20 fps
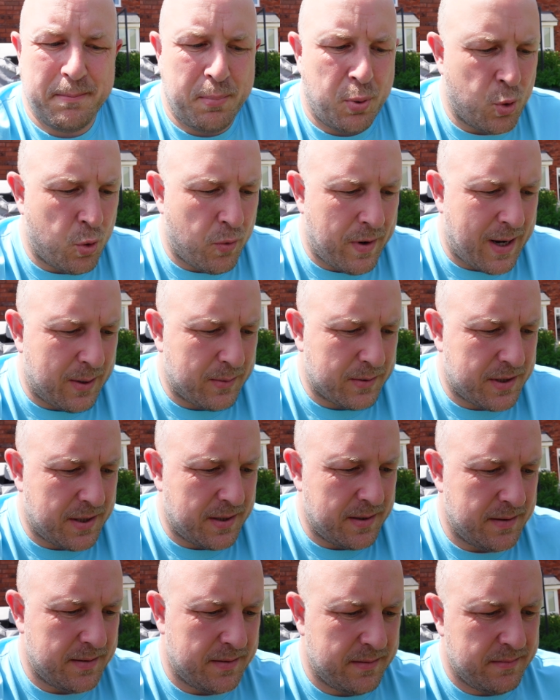pour
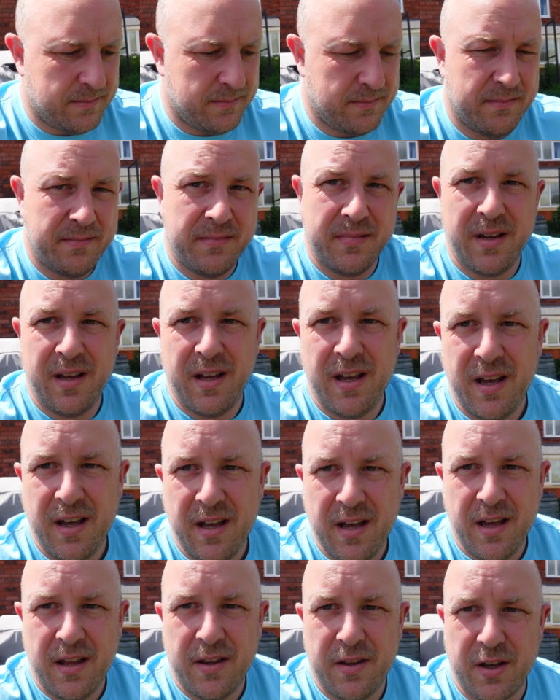out
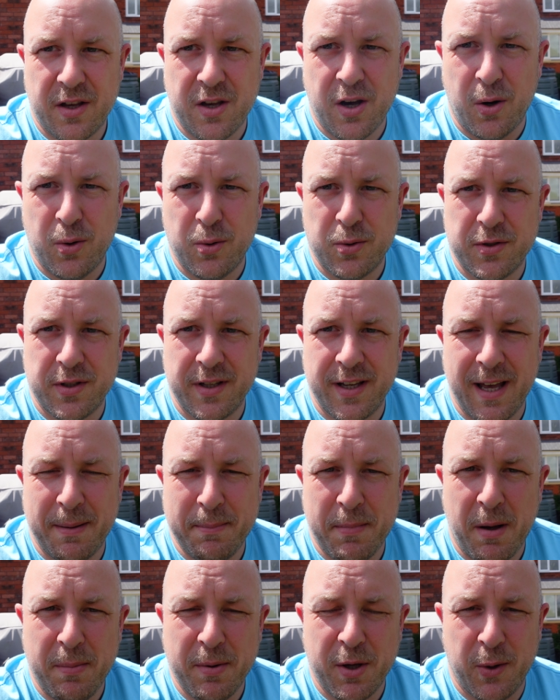the coals and
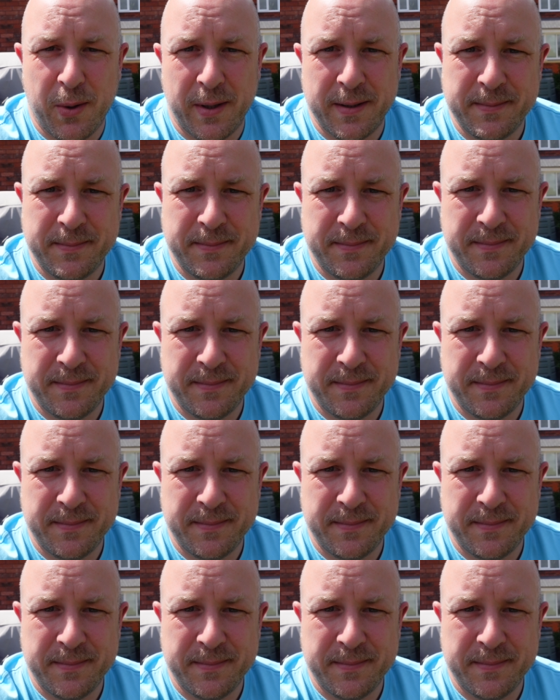get barbecuing.